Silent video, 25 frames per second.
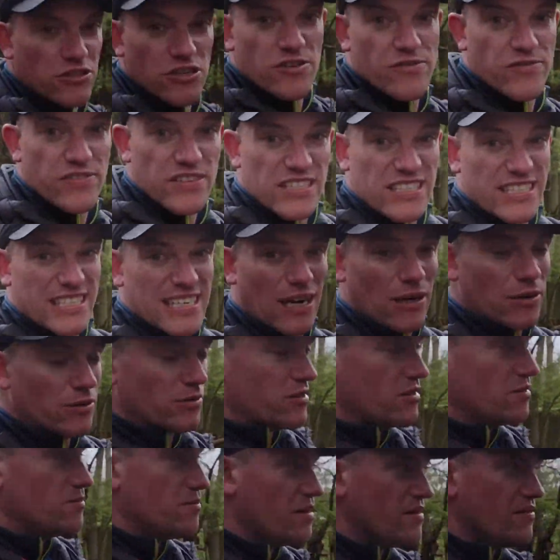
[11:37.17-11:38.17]
do for sit down
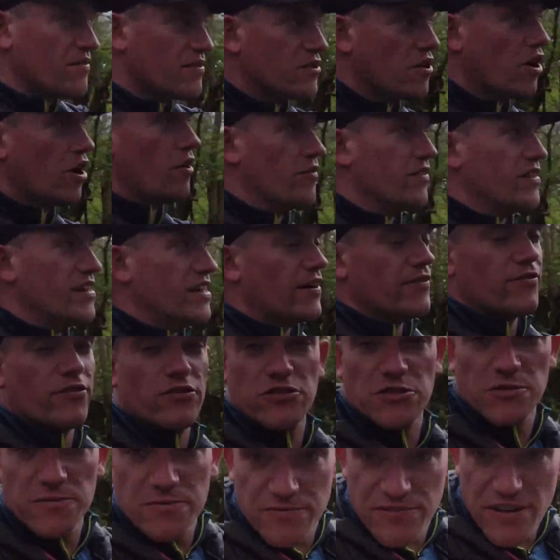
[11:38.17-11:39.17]
and a bit of a coffee. I've
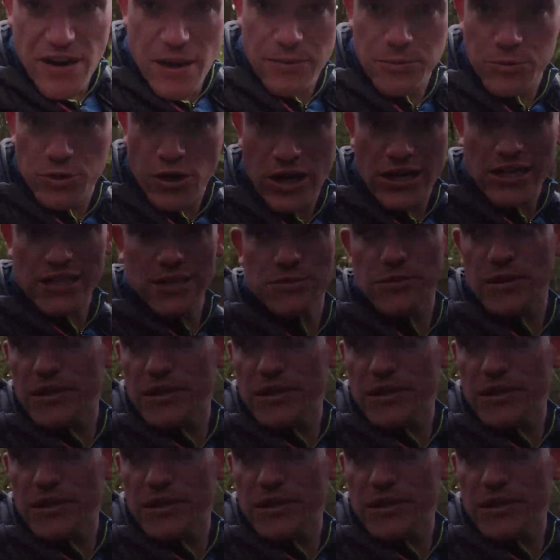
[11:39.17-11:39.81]
got some flapjack as